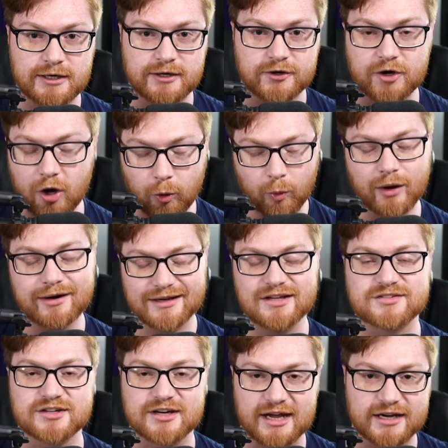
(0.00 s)
No one
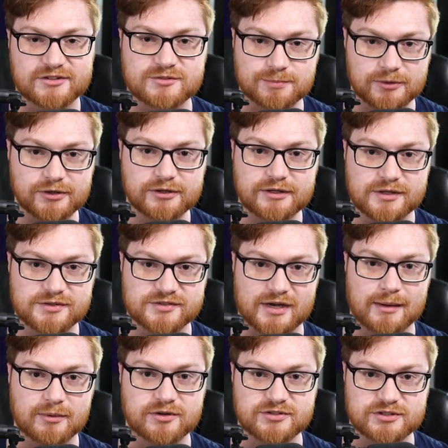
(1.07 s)
is an expert in
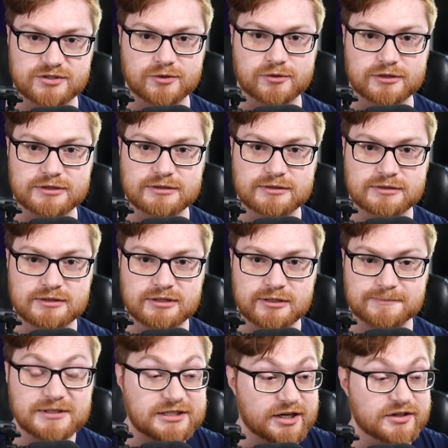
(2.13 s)
cybersecurity
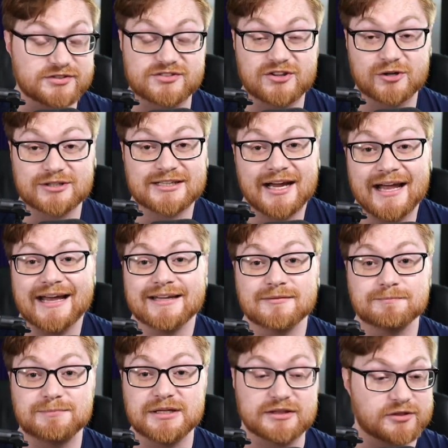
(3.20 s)
because there
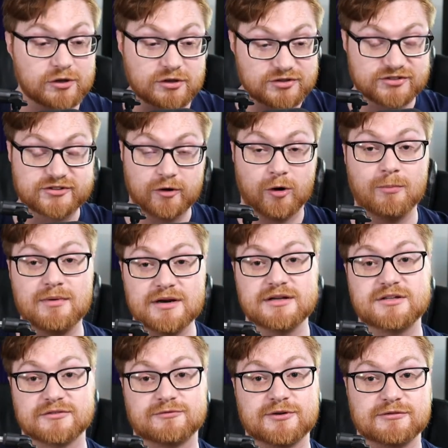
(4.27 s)
can't be. There are so many
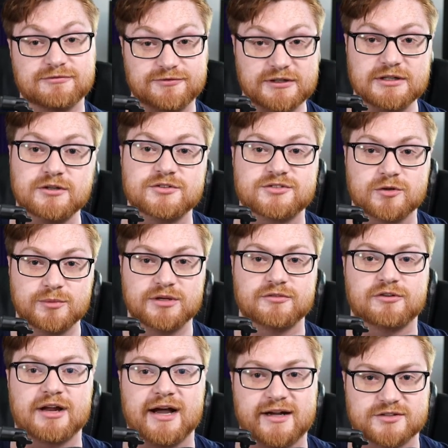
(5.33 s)
different fields, so many
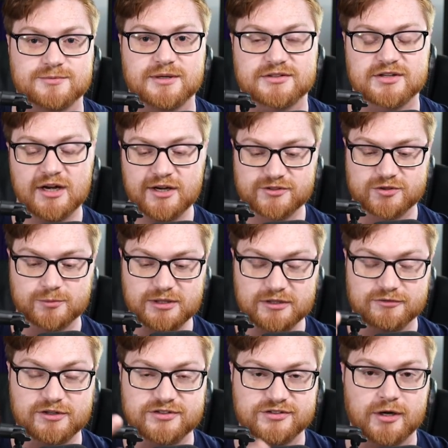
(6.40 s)
different aspects, so many
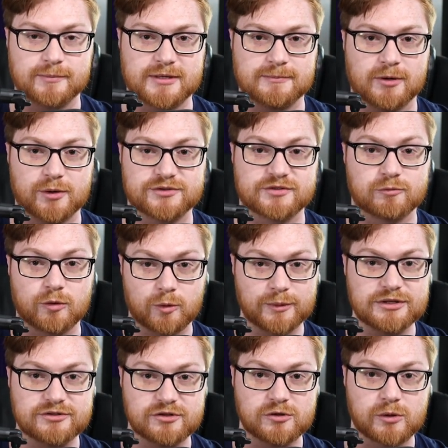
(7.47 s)
different subcomponents of what we
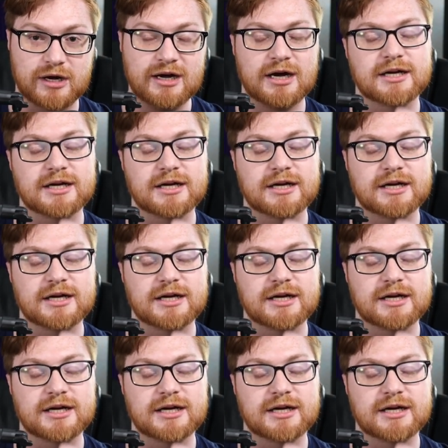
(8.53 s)
do.